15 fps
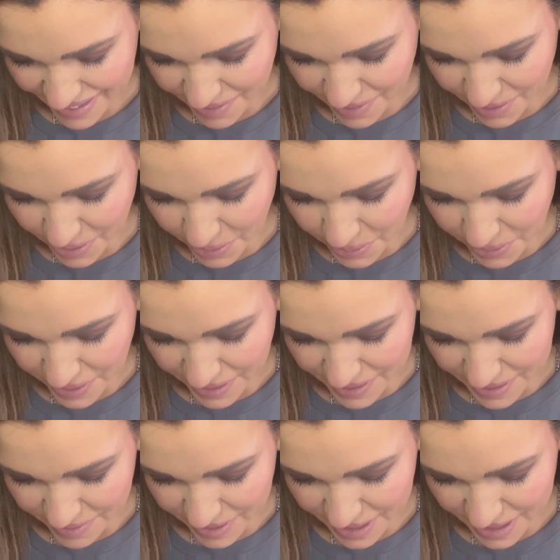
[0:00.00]

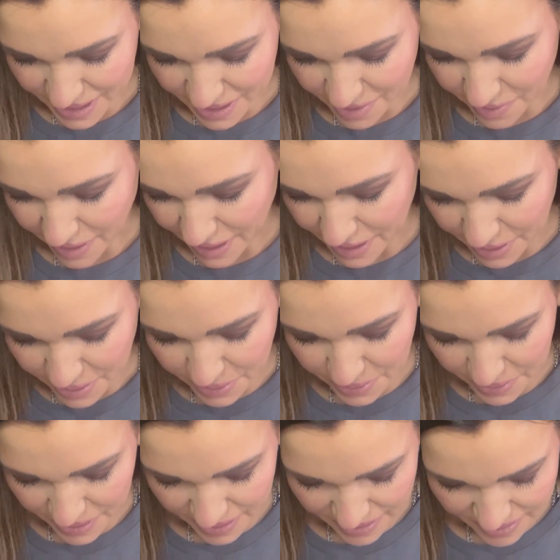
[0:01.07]
corners, which is the right
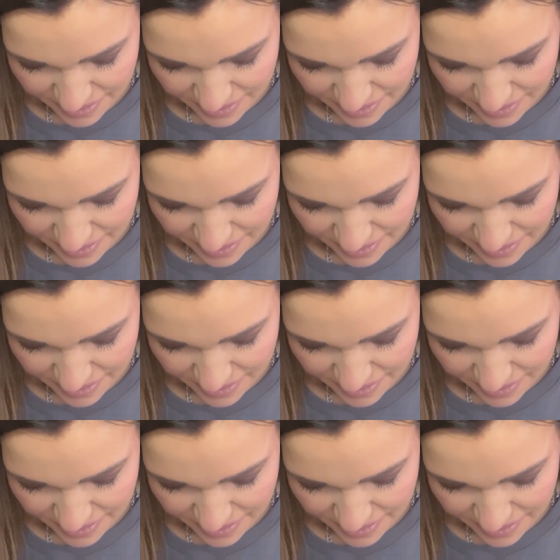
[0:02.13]
corner?